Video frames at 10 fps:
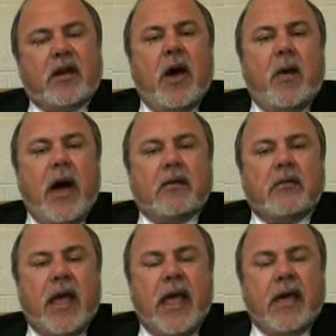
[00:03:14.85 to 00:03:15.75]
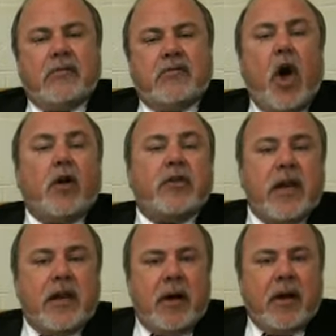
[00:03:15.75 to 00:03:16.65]
to go out and talk
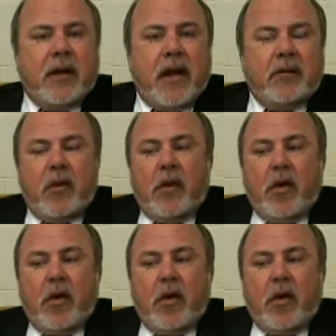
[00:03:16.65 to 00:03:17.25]
to anybody yet.